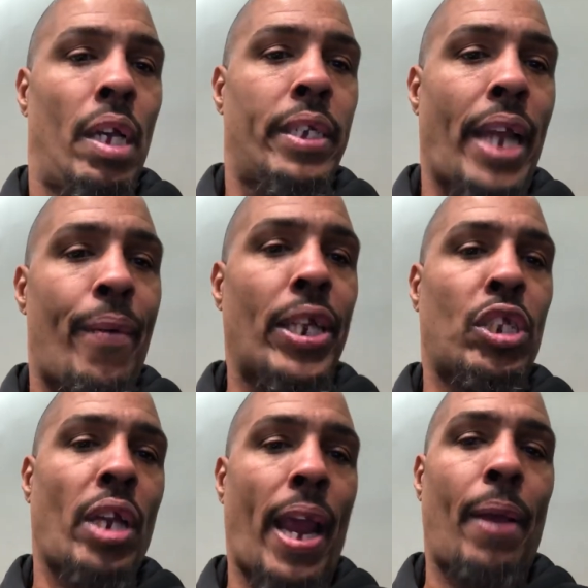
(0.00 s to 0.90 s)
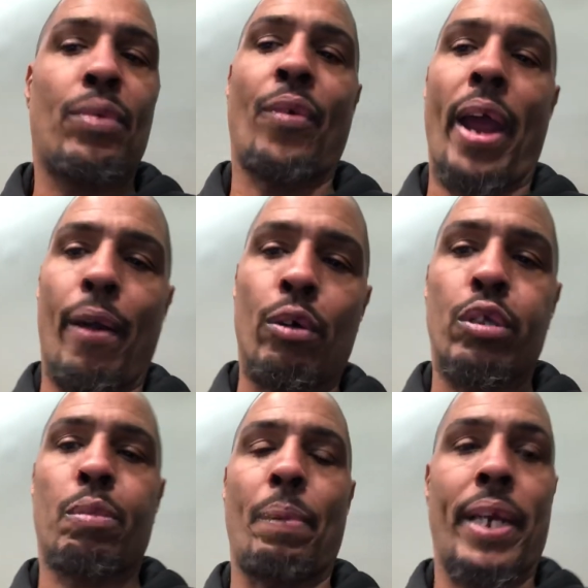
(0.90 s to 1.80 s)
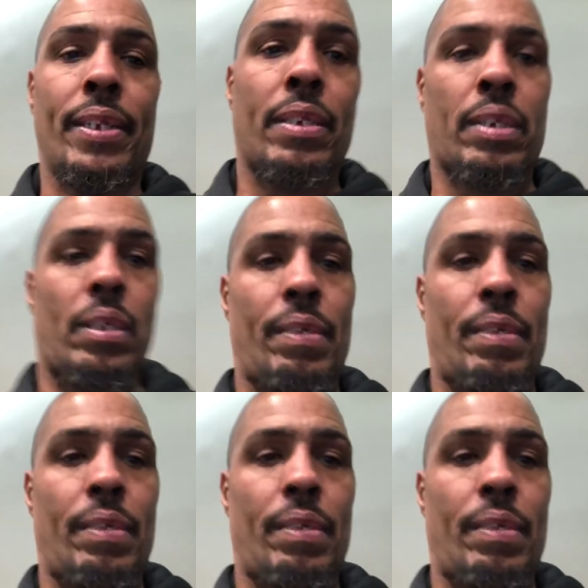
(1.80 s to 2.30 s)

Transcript: Derek James for Errol Spence.